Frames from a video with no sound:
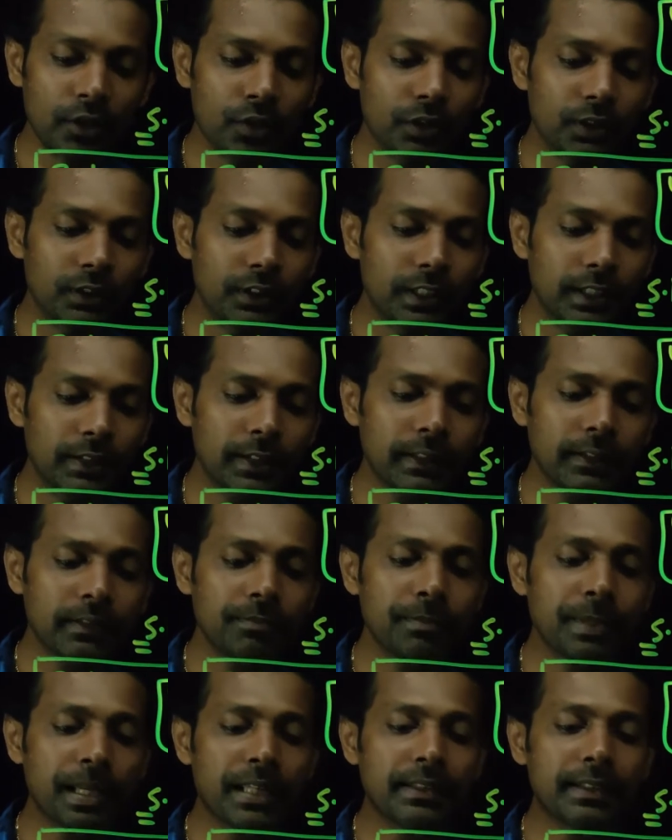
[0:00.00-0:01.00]
So this
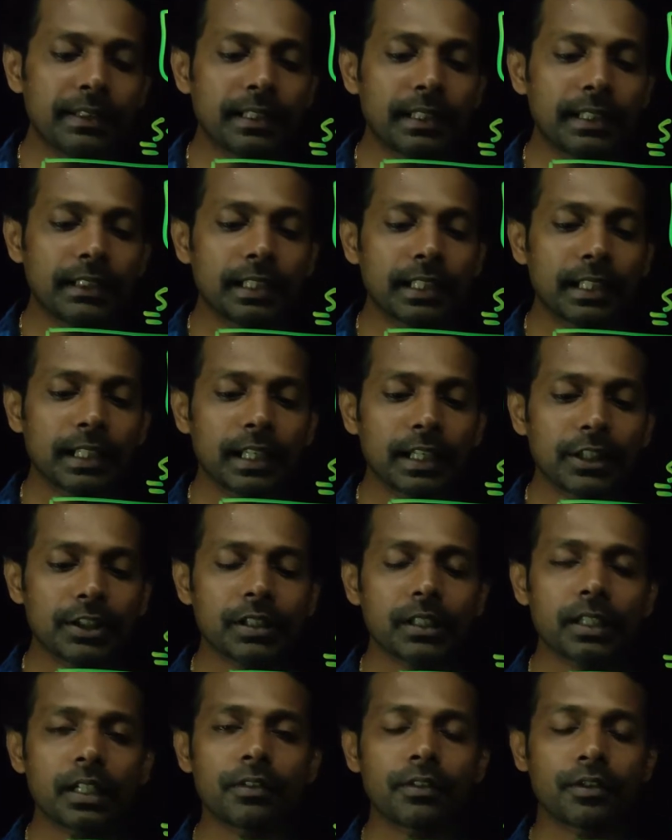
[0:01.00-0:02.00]
is basically the
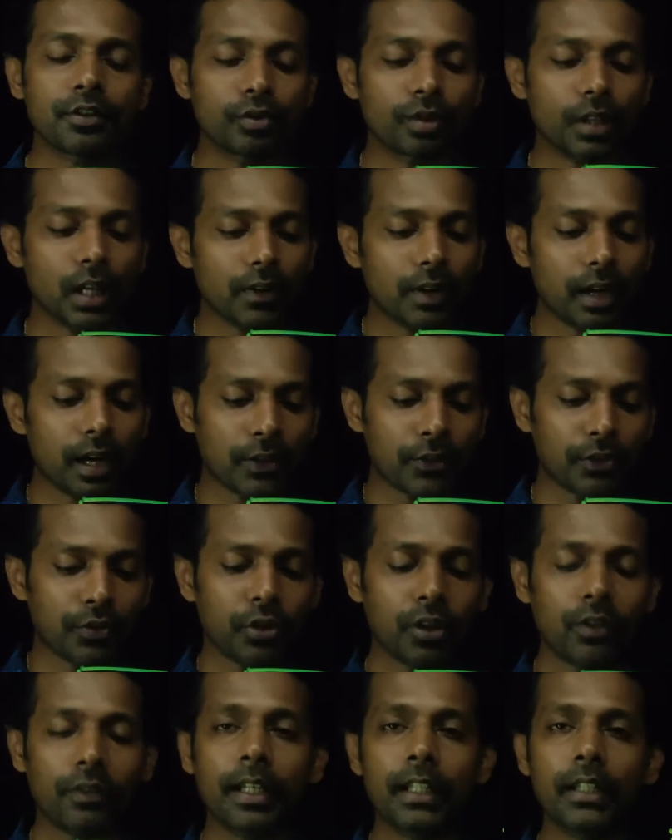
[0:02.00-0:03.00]
regression analysis. You have
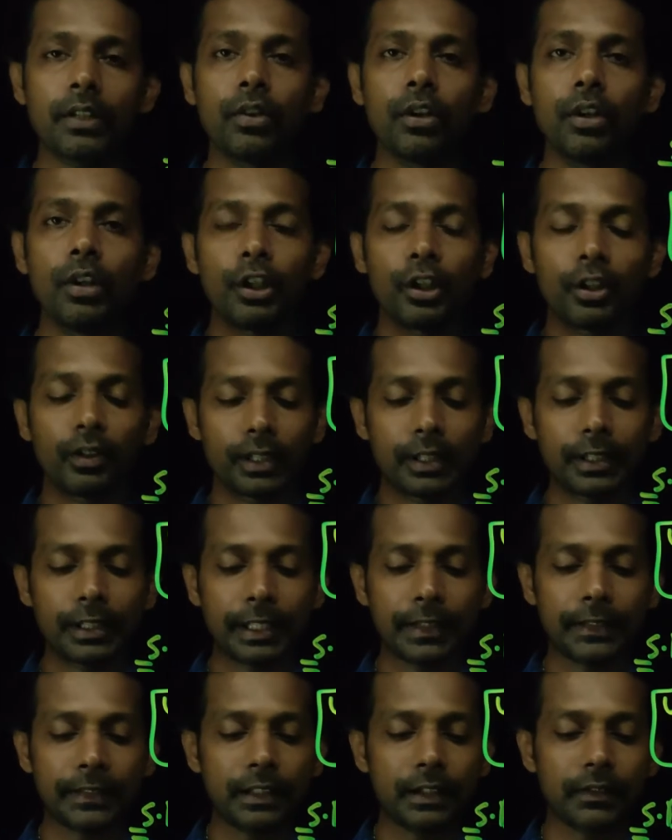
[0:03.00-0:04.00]
R-square value, you will
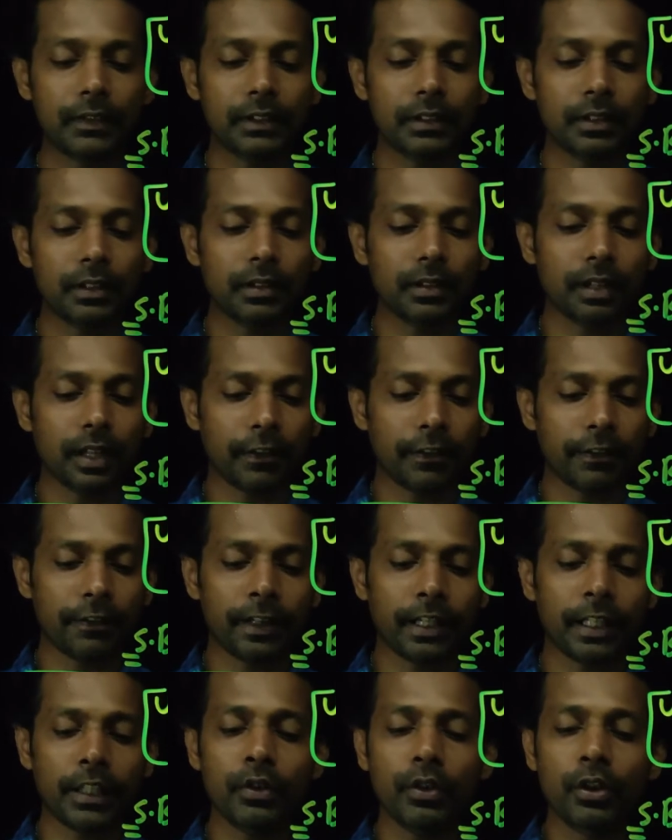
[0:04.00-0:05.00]
test it with the
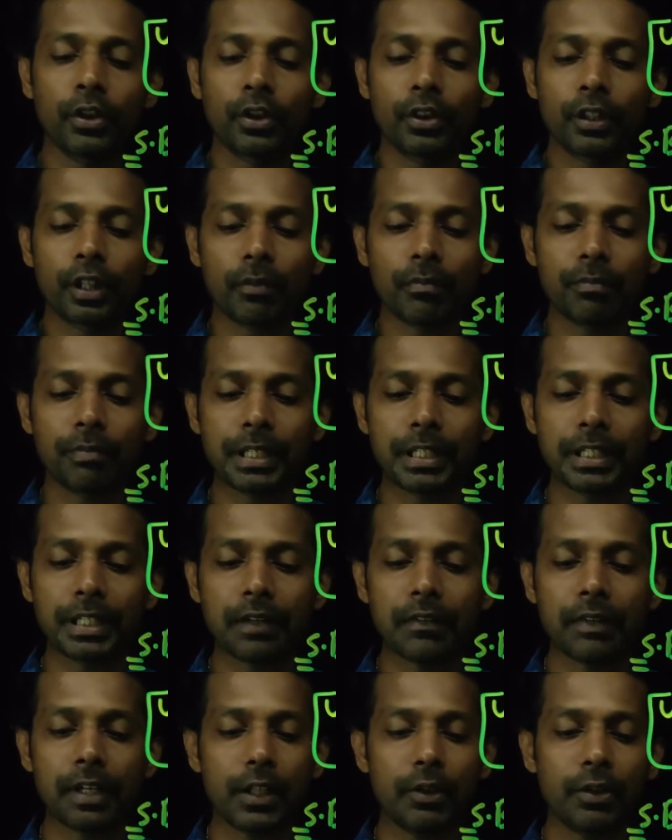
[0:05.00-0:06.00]
F value, you have
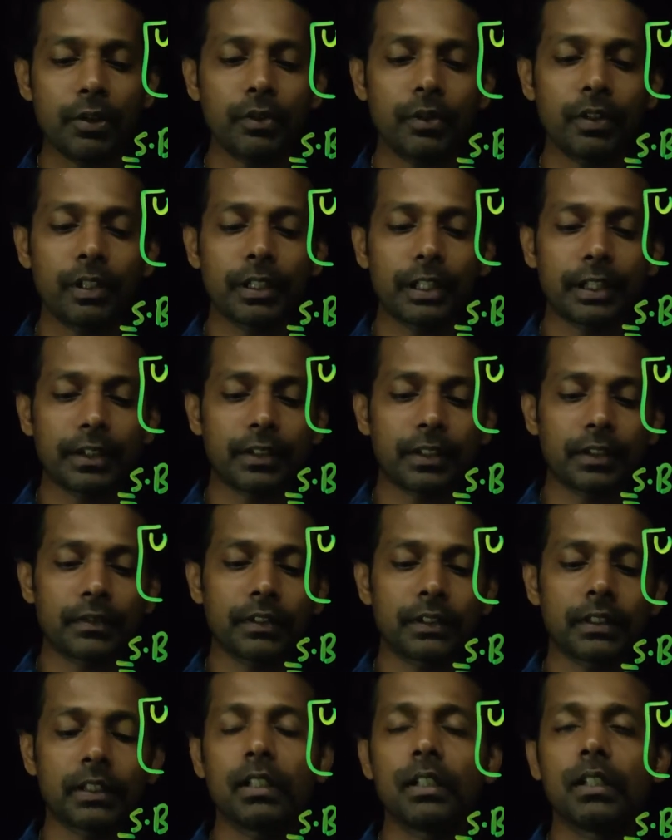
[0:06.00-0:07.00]
beta value, you will test it
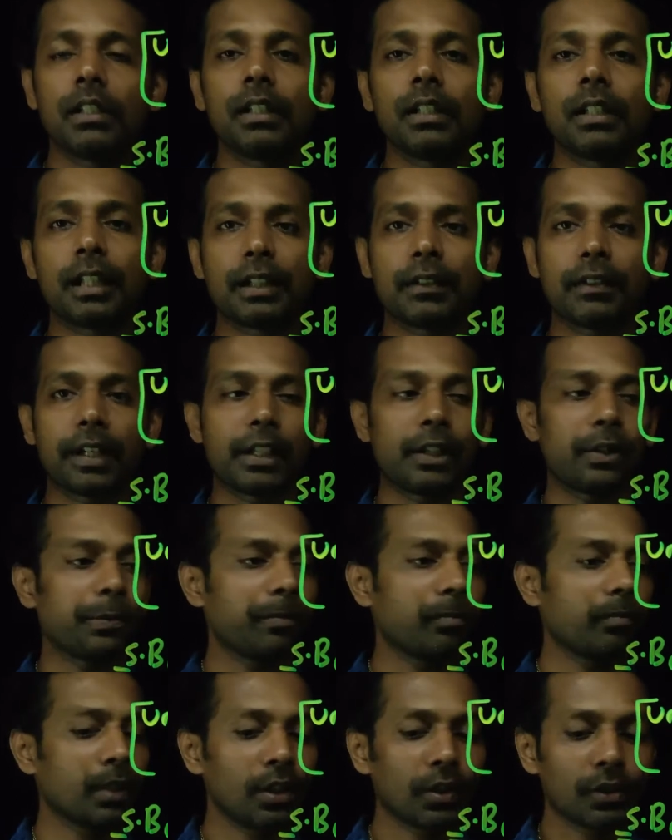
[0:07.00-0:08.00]
with the T
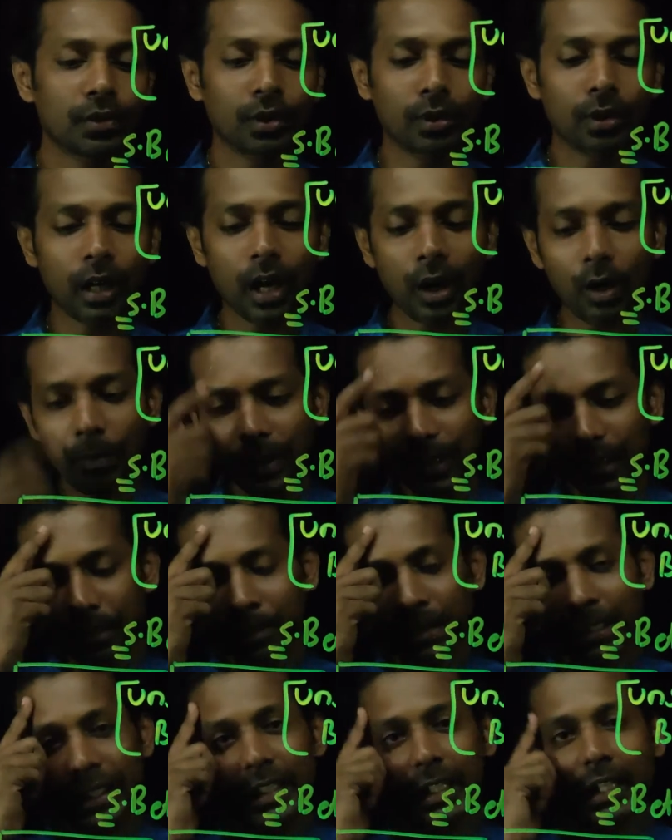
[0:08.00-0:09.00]
value. So how
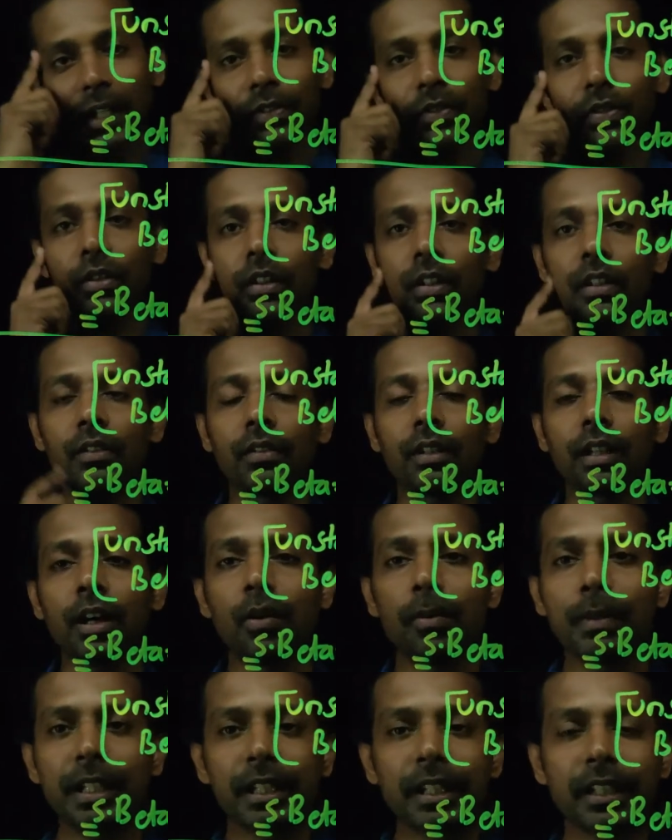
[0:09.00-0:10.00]
many betas,
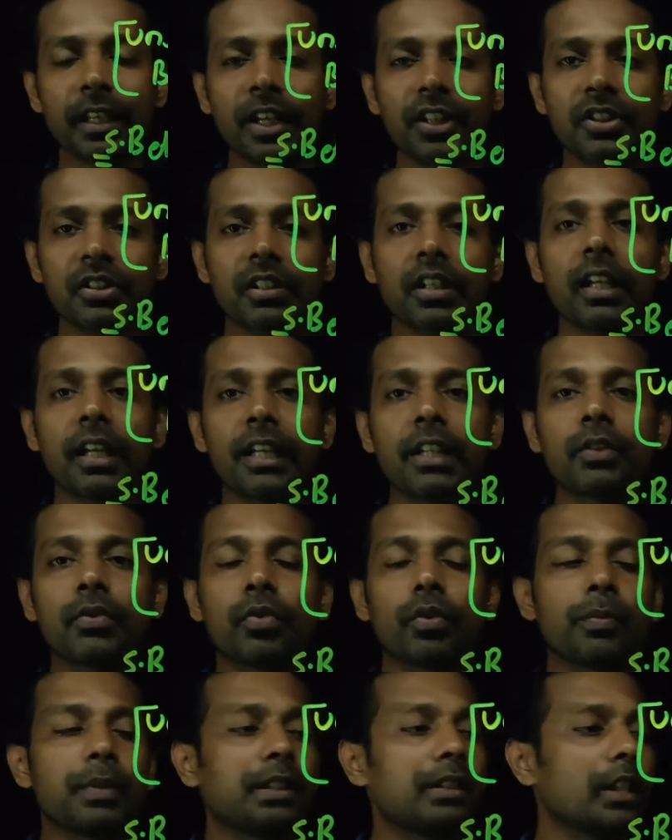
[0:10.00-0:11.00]
how many regression
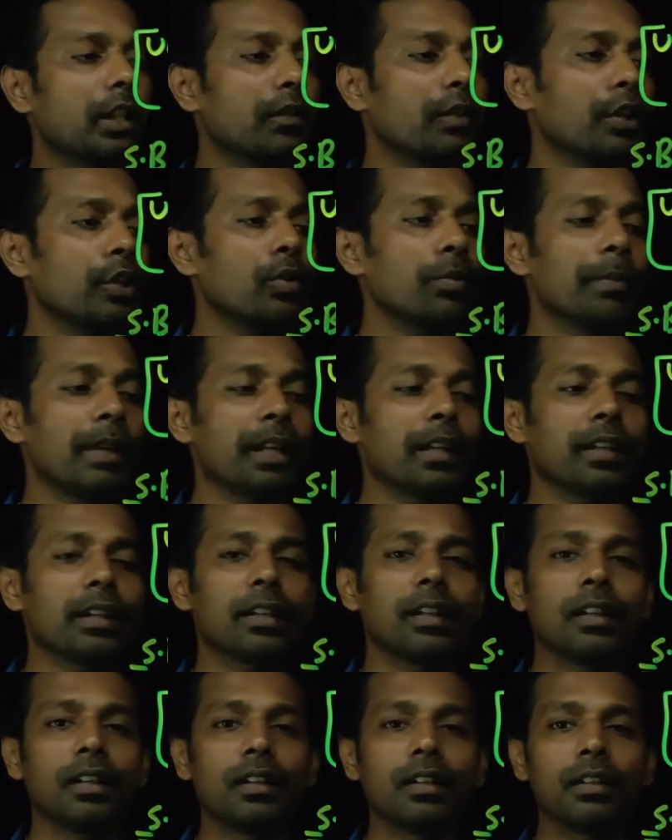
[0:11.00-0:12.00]
lines would be there when you make
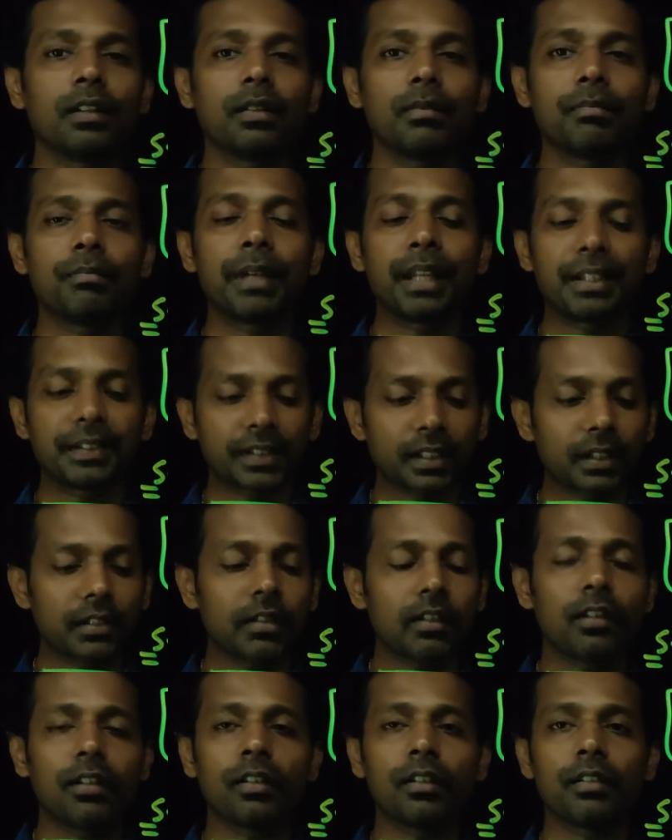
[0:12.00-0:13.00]
a
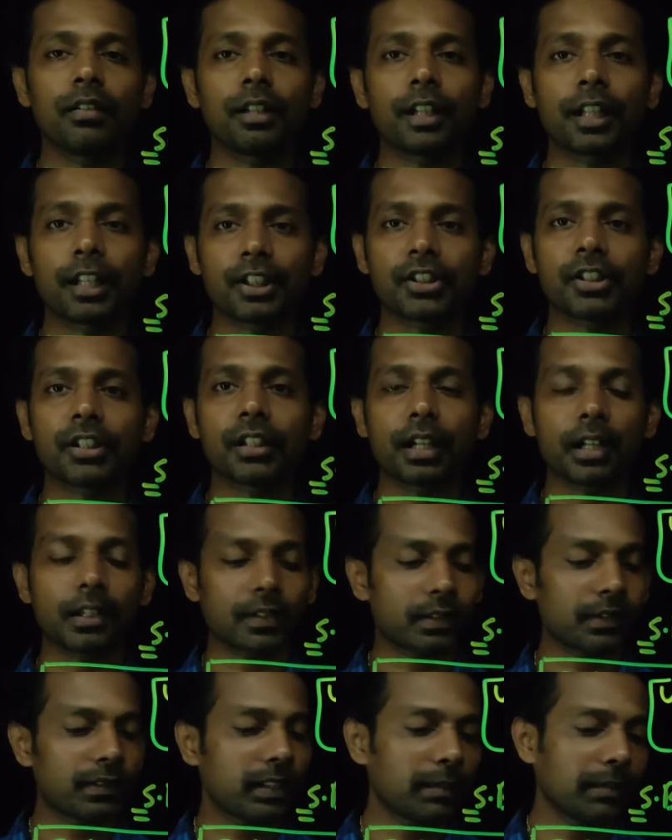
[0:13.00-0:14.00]
basic regression
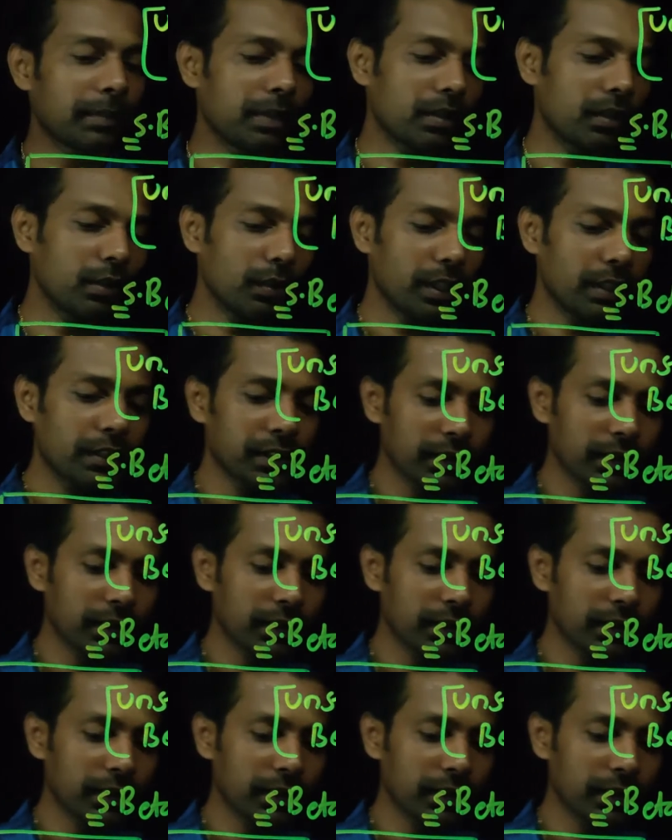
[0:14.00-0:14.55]
analysis? That means look